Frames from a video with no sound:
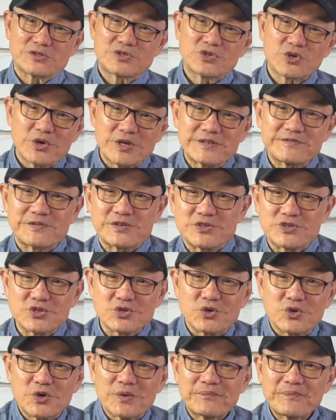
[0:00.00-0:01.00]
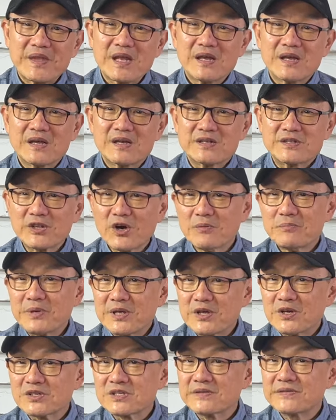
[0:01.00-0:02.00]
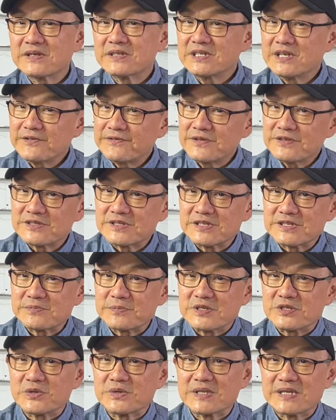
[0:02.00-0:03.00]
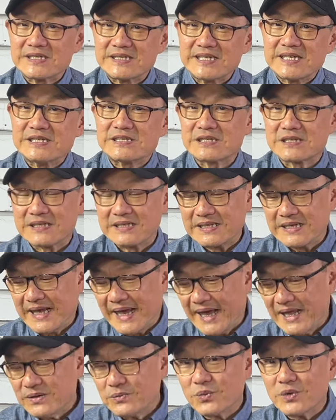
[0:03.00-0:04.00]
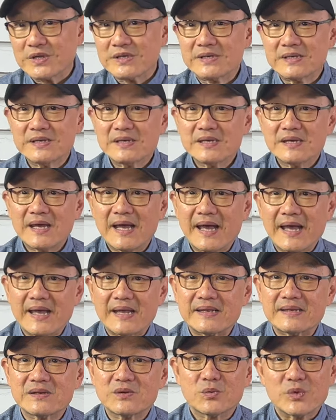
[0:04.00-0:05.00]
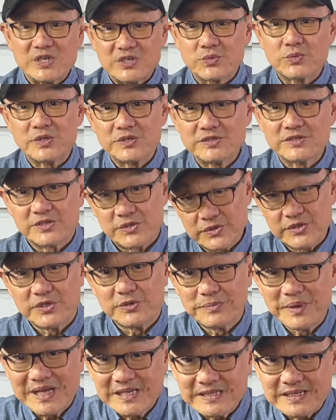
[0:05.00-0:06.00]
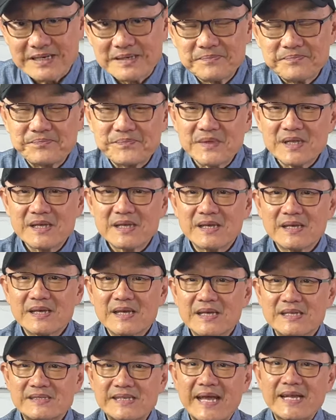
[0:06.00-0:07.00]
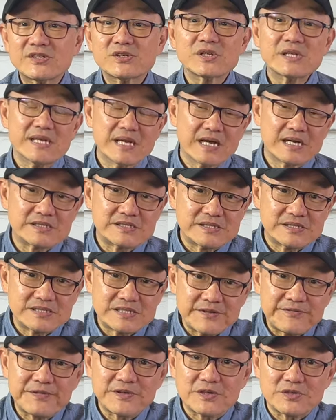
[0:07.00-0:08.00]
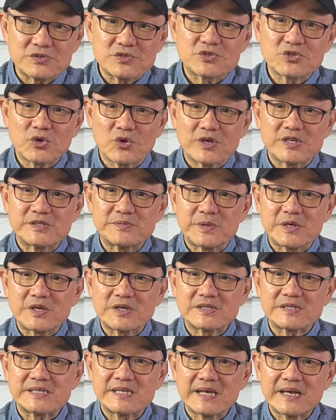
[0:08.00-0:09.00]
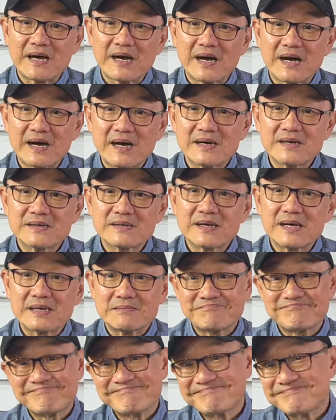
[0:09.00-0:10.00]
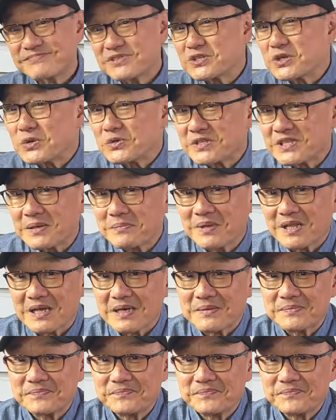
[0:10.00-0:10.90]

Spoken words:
choice for sure. Not because of the differences between the diesel and the Edward and which would suit you better. It's actually a difficult choice because they are so similar.